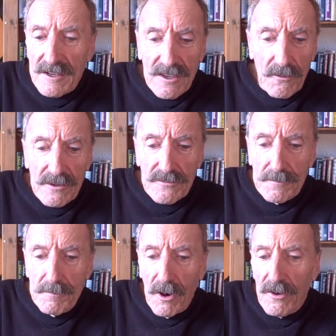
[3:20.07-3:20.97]
going to
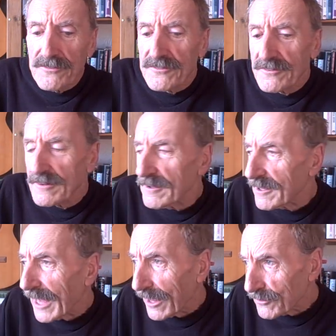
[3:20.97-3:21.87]
mosque, a
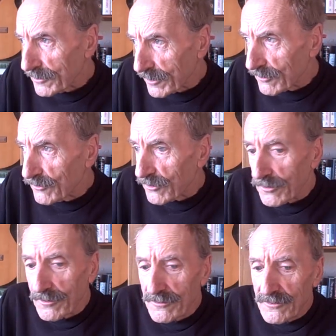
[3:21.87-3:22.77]
Catholic
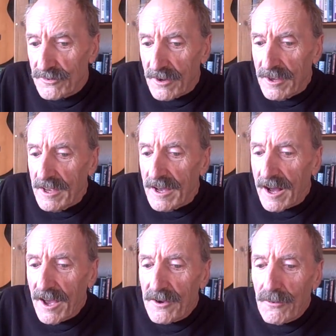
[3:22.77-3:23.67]
church.
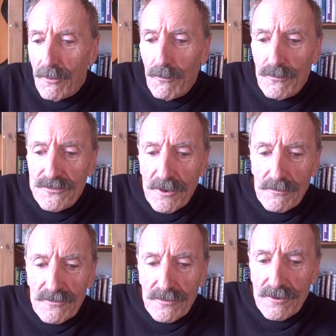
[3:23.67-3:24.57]
I also
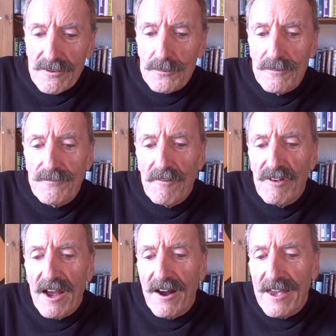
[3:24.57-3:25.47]
took her to a
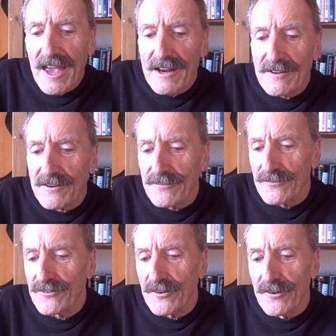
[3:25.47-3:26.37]
very high Anglican
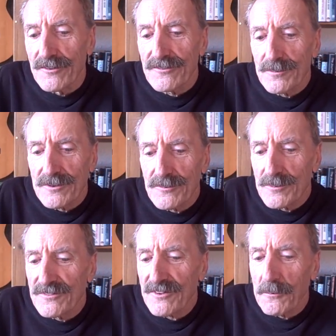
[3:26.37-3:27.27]
church, which
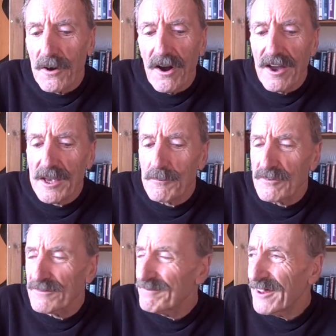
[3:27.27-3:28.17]
was so high it
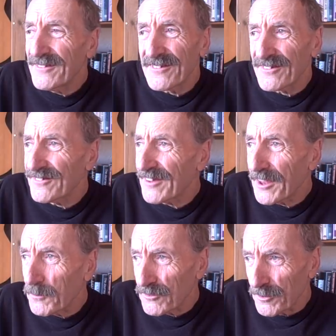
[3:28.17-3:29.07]
was
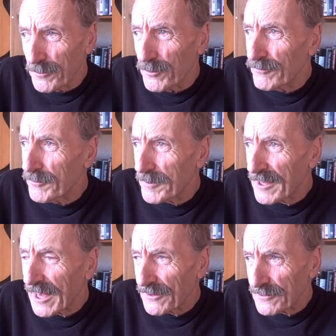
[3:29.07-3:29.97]
indistinguishable from
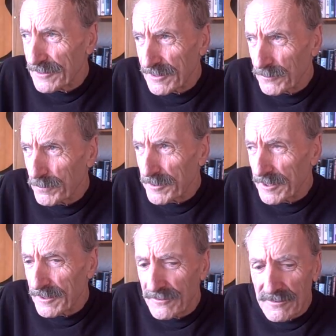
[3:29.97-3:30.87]
a Catholic
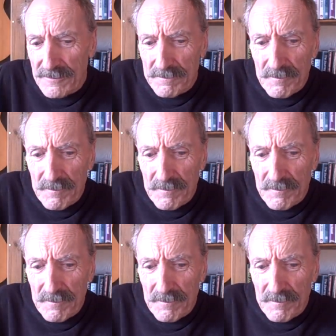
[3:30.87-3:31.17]
place.